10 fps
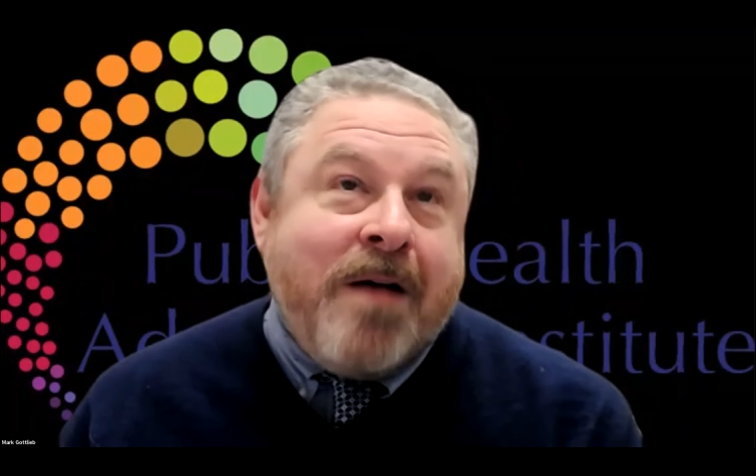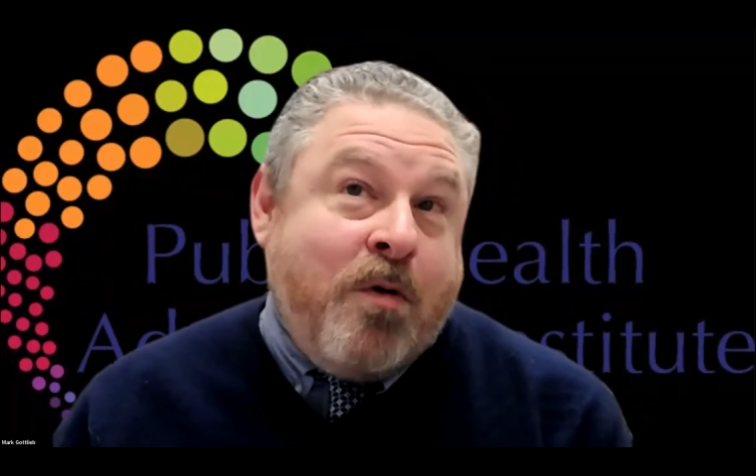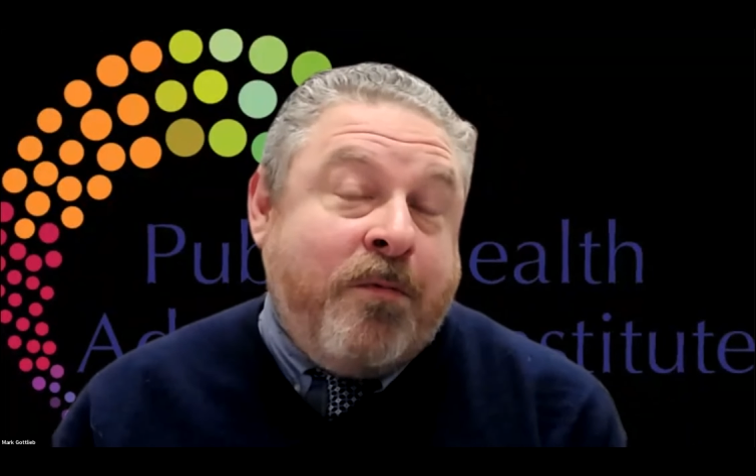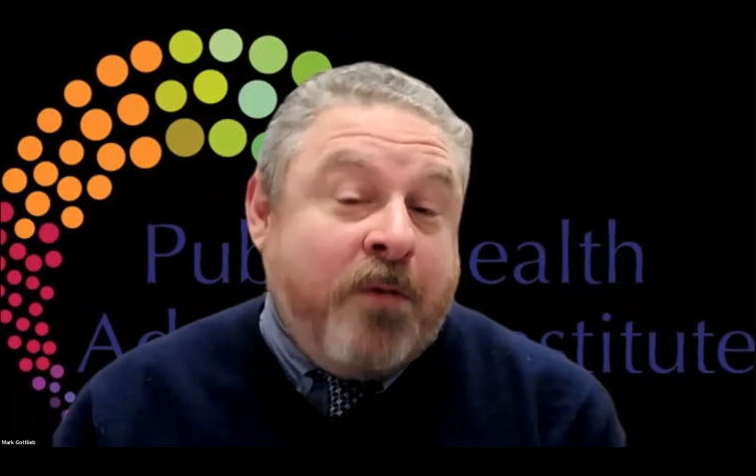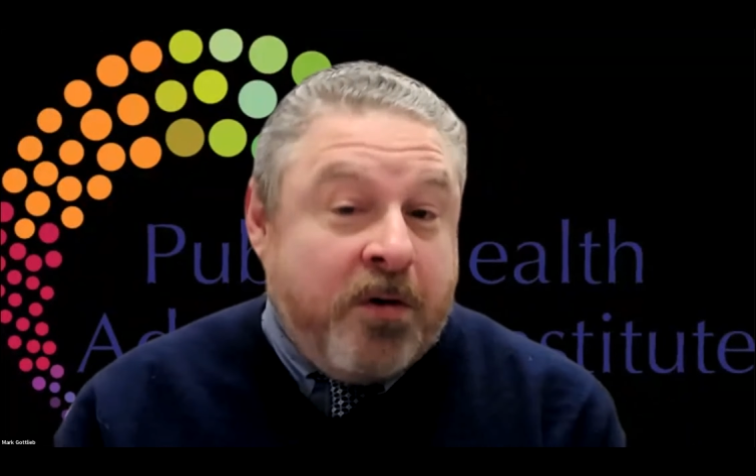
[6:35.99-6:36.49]

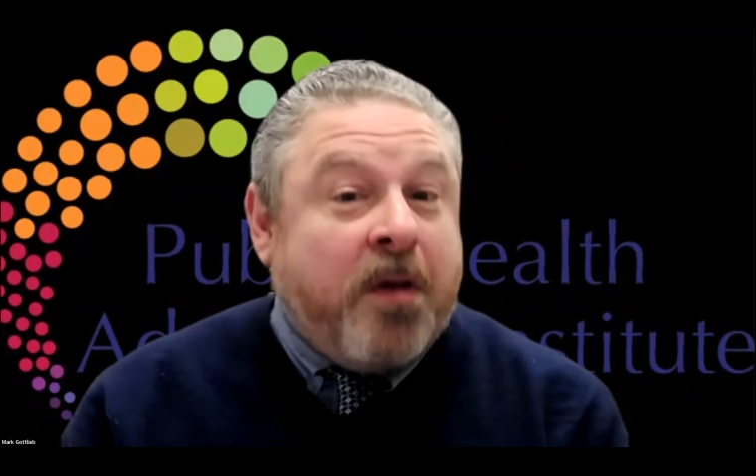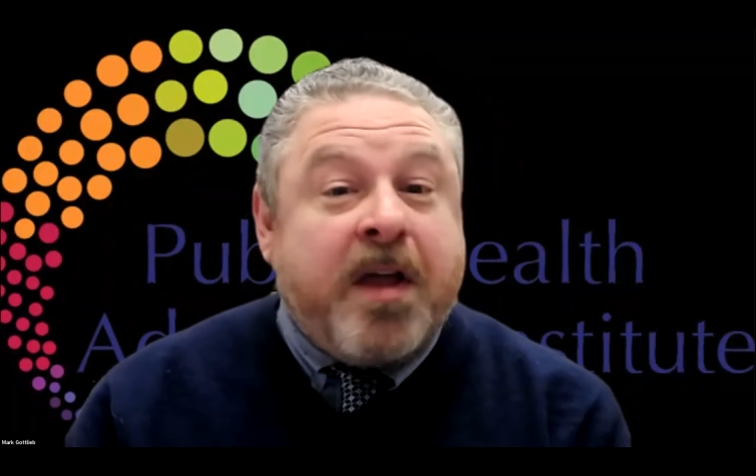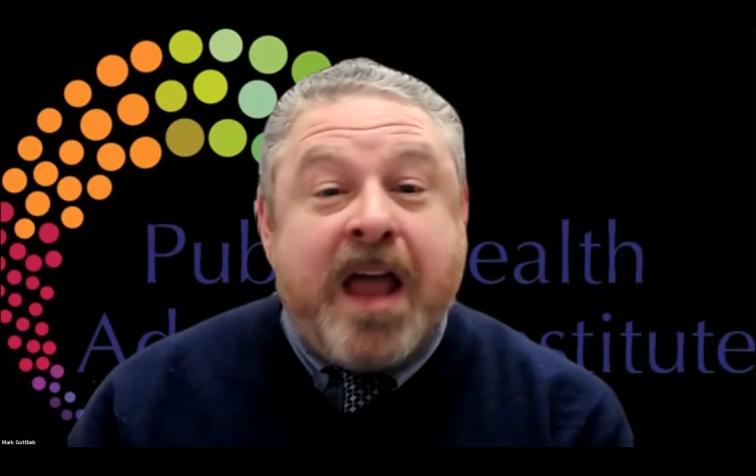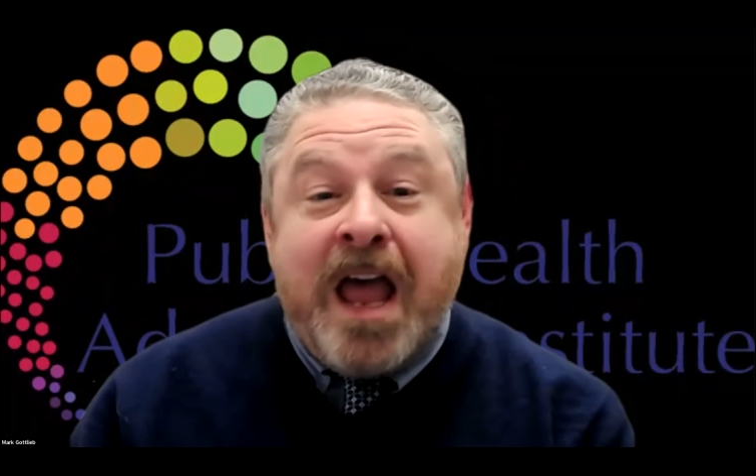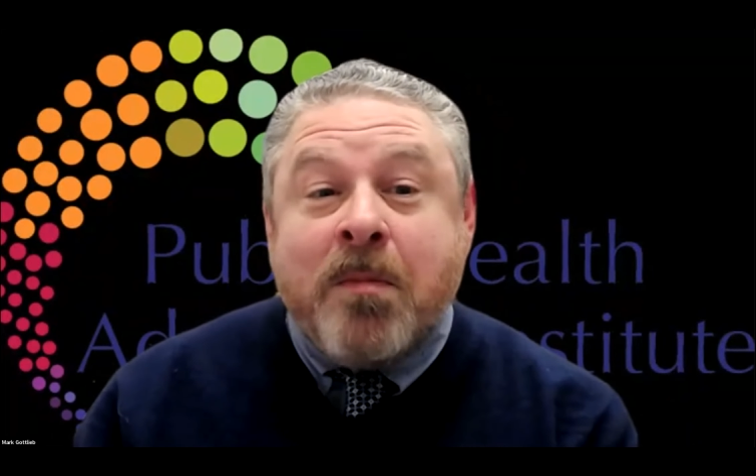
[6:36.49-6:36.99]
well, first of all, the
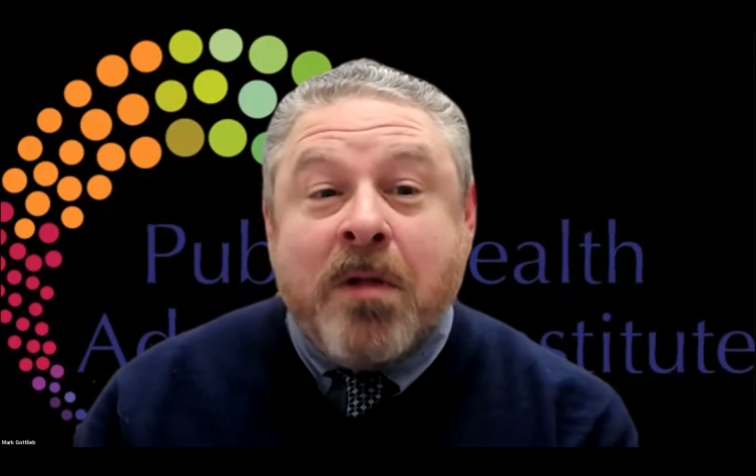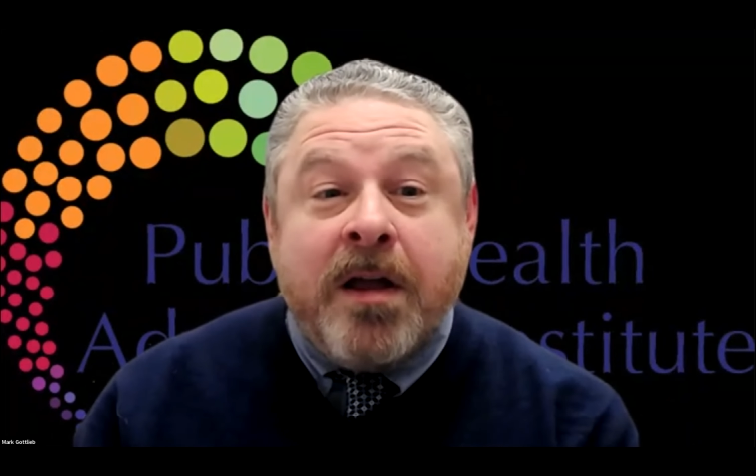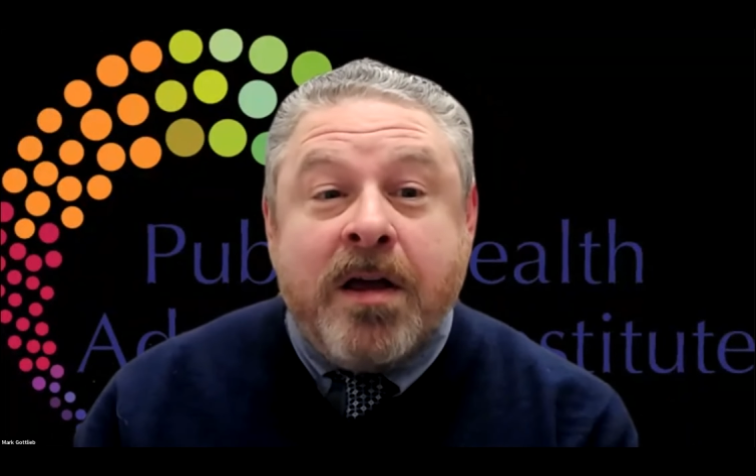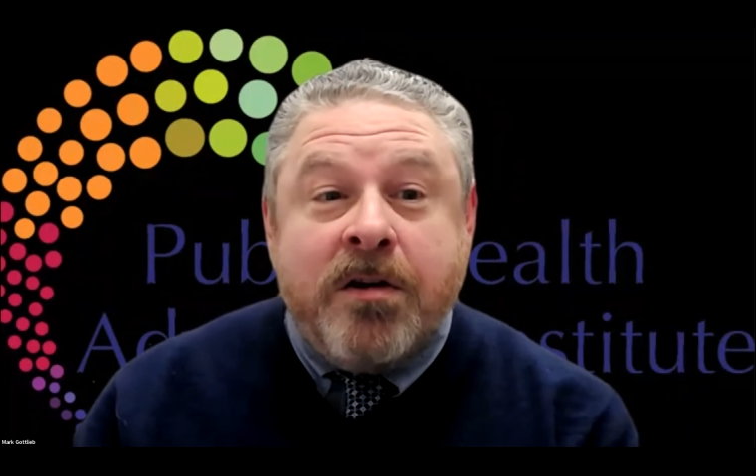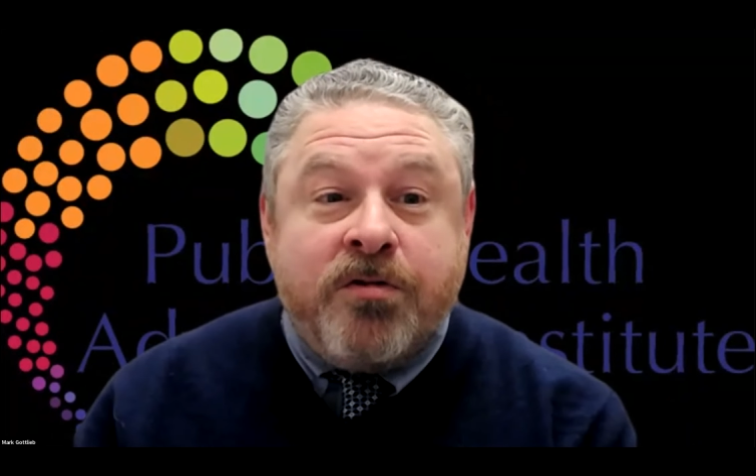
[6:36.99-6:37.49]
gambling
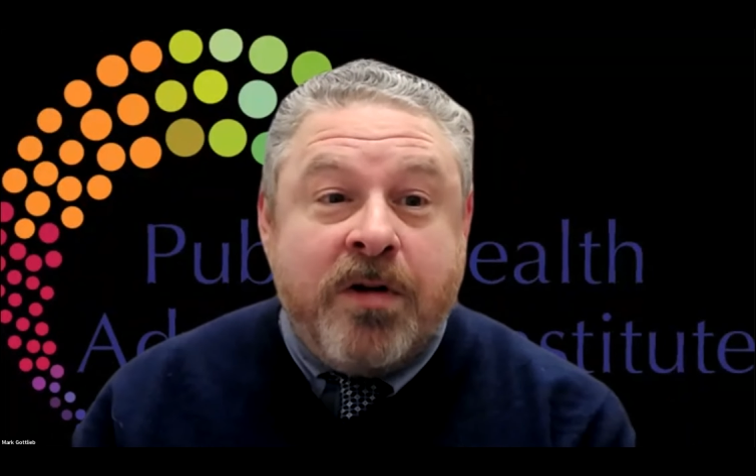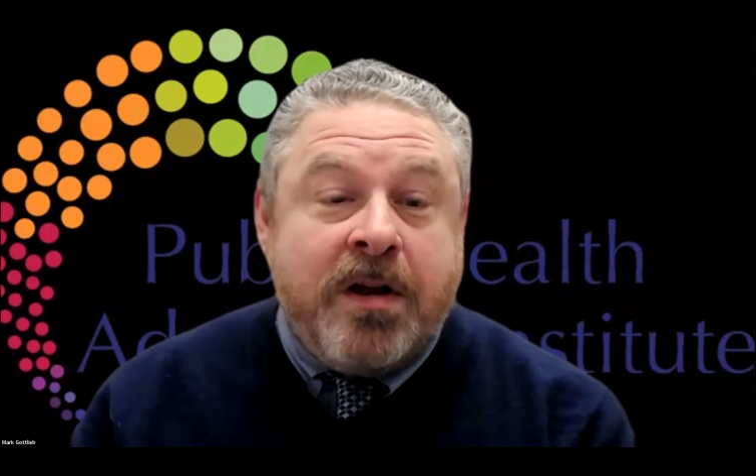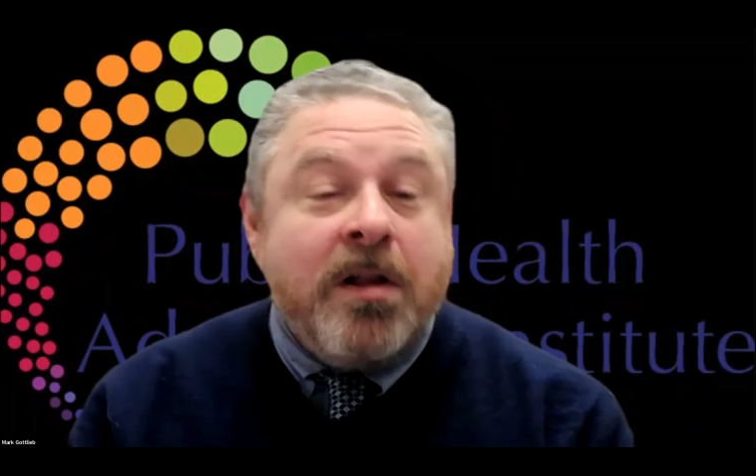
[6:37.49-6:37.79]
industry